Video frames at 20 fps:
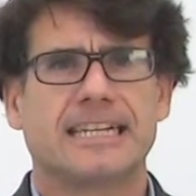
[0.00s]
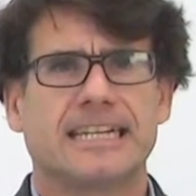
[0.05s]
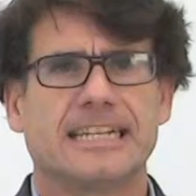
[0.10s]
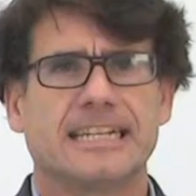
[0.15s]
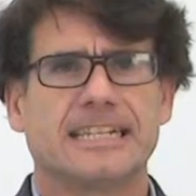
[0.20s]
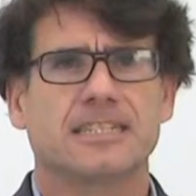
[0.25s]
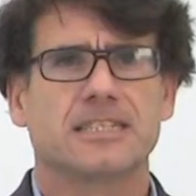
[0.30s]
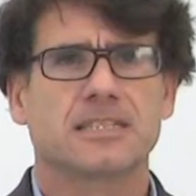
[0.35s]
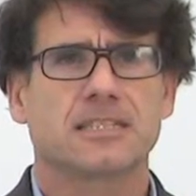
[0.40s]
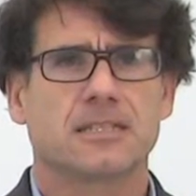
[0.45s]

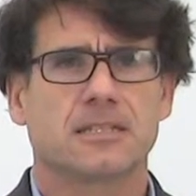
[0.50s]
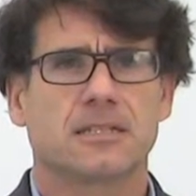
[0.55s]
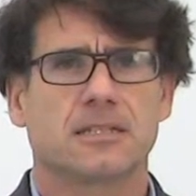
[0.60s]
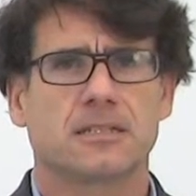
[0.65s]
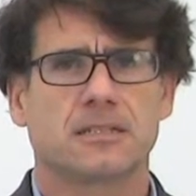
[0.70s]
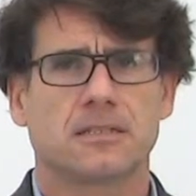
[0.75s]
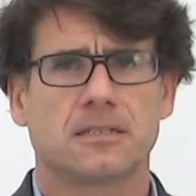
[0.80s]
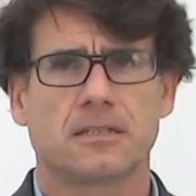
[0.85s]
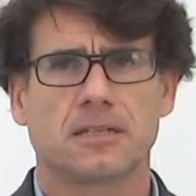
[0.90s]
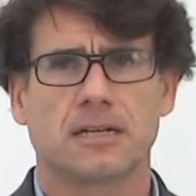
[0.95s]
It's
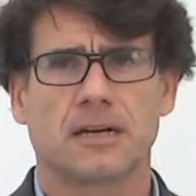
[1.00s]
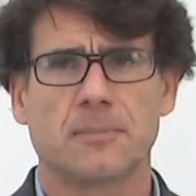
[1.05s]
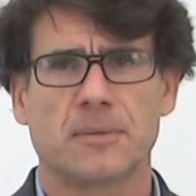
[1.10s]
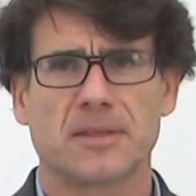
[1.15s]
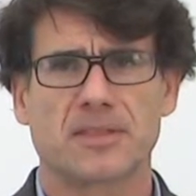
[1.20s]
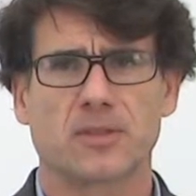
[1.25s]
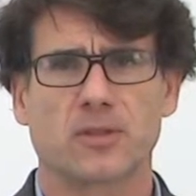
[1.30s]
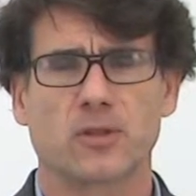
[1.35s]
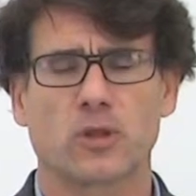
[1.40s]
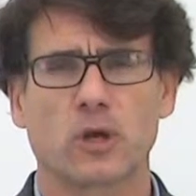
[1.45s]
a
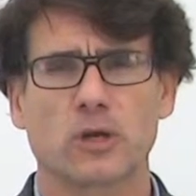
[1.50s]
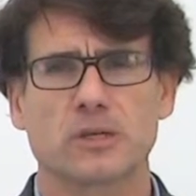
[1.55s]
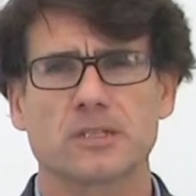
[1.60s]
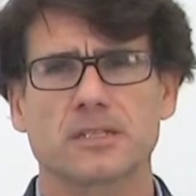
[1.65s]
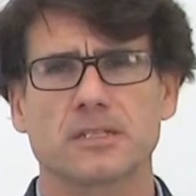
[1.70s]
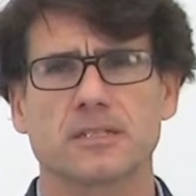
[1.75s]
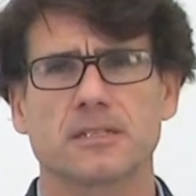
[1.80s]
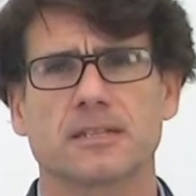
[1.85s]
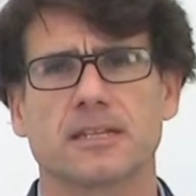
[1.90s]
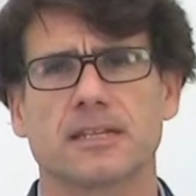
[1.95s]

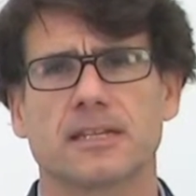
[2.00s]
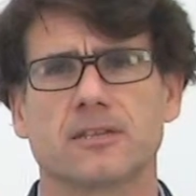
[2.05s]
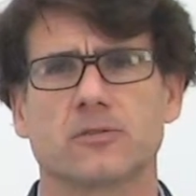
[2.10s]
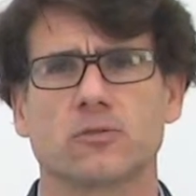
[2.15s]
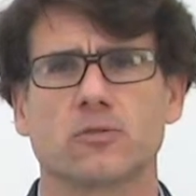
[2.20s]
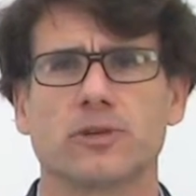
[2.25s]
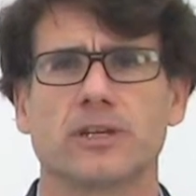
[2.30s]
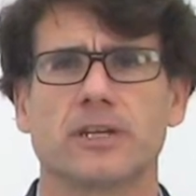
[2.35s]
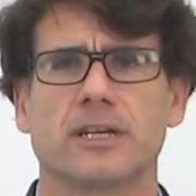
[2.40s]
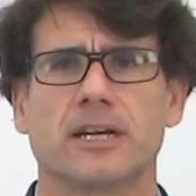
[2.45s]
methodology that
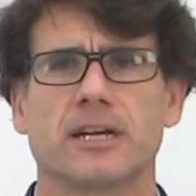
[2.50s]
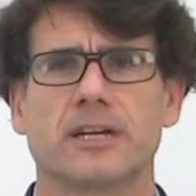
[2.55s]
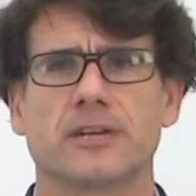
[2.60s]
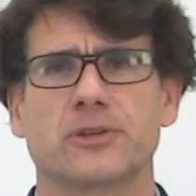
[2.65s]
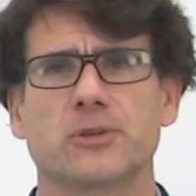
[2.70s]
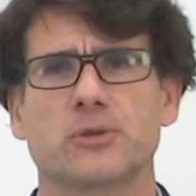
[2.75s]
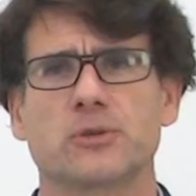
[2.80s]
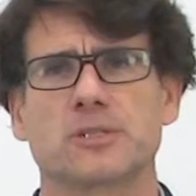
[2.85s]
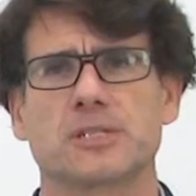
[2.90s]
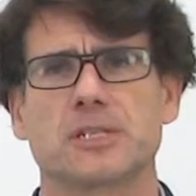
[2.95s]
we are
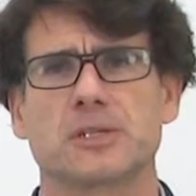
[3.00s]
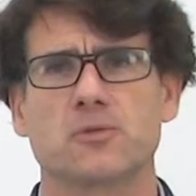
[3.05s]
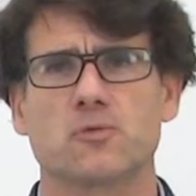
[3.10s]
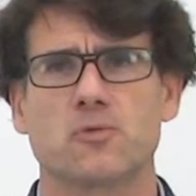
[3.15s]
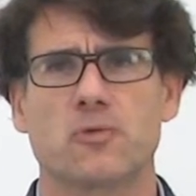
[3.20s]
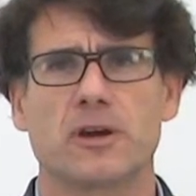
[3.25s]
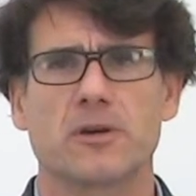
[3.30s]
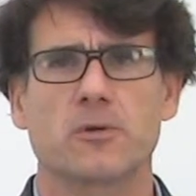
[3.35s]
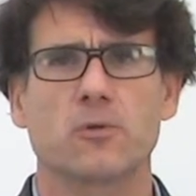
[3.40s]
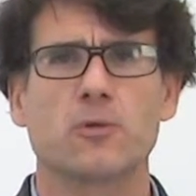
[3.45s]
using
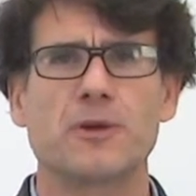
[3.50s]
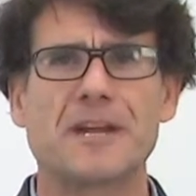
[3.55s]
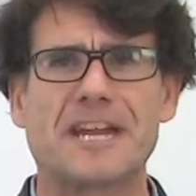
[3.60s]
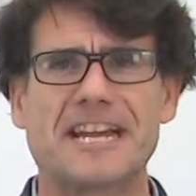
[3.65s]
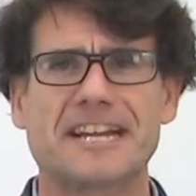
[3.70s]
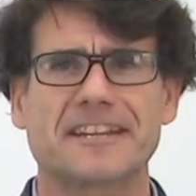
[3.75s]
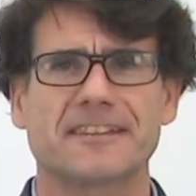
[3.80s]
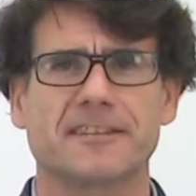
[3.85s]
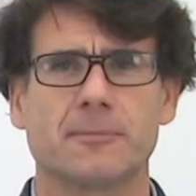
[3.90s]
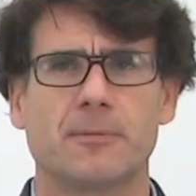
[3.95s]
when we
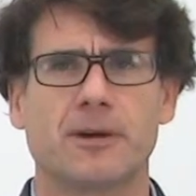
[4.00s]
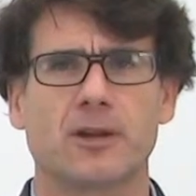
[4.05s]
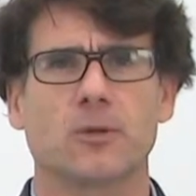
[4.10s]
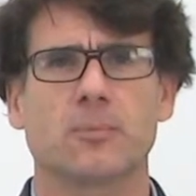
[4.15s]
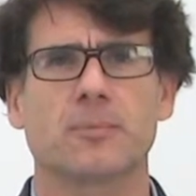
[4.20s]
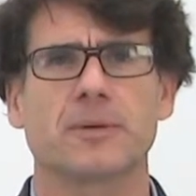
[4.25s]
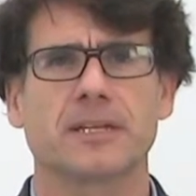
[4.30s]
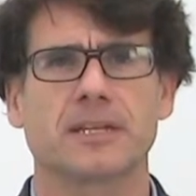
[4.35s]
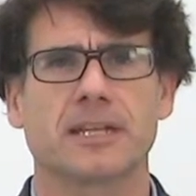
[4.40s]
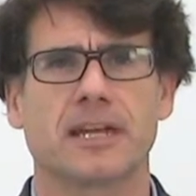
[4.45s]
are
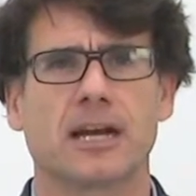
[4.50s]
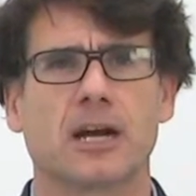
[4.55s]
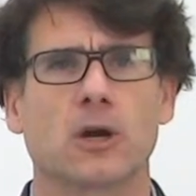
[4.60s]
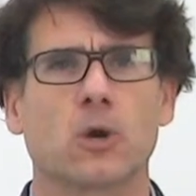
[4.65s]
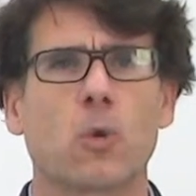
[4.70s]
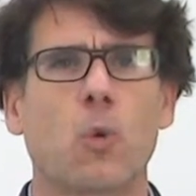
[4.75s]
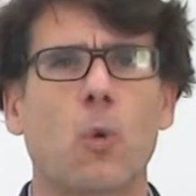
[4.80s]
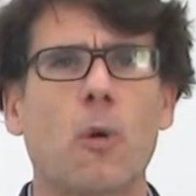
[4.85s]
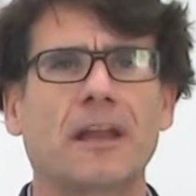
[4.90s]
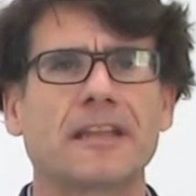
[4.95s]
developing a
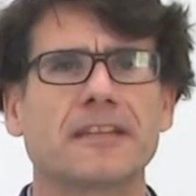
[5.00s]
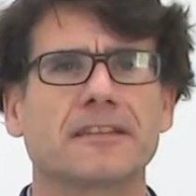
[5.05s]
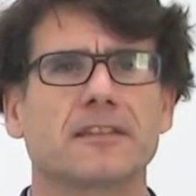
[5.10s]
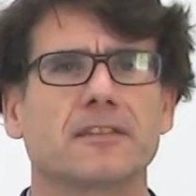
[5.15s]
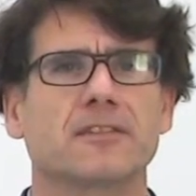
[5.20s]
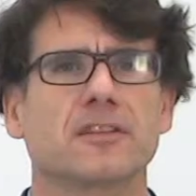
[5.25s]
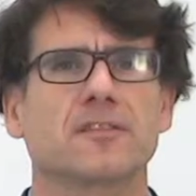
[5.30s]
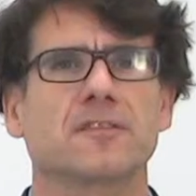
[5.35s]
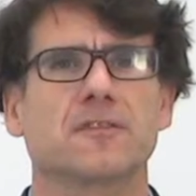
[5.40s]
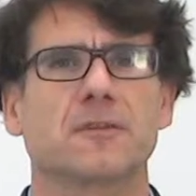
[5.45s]

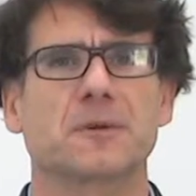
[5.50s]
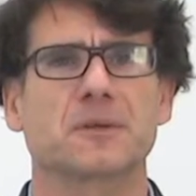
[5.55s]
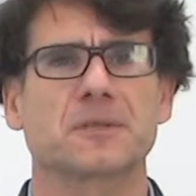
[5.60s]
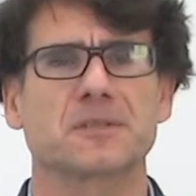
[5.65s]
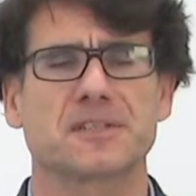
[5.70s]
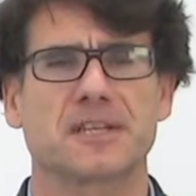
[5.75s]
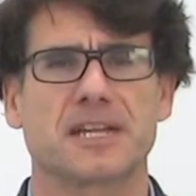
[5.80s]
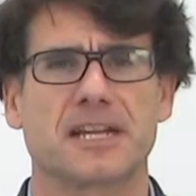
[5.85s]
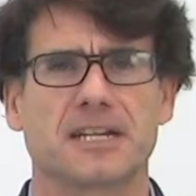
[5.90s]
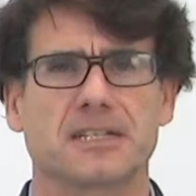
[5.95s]
qualitative
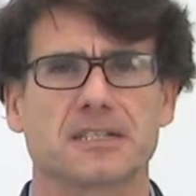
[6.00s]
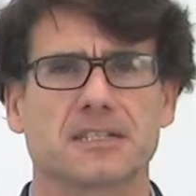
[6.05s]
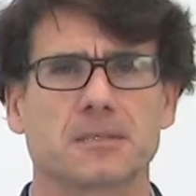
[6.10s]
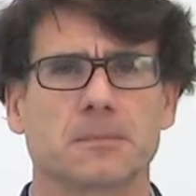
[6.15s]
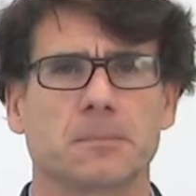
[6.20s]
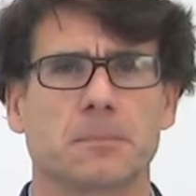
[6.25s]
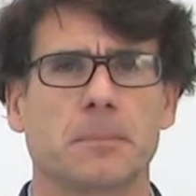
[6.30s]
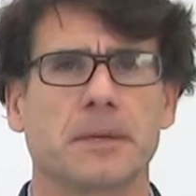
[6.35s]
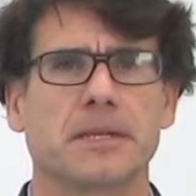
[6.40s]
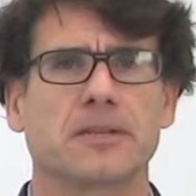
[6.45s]
research
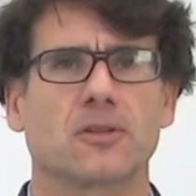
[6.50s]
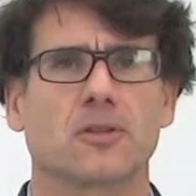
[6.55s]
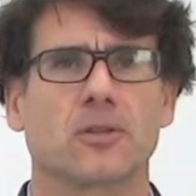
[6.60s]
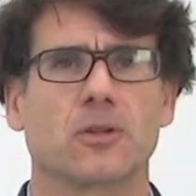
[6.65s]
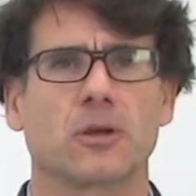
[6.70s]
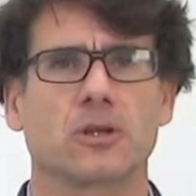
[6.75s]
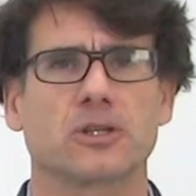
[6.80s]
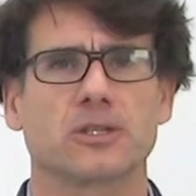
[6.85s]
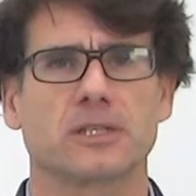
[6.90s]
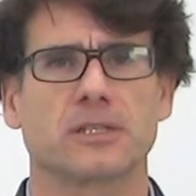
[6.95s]

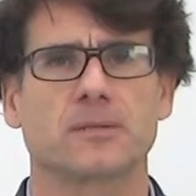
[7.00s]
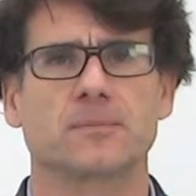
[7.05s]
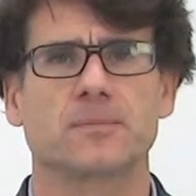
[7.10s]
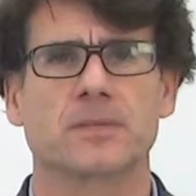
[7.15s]
methodology.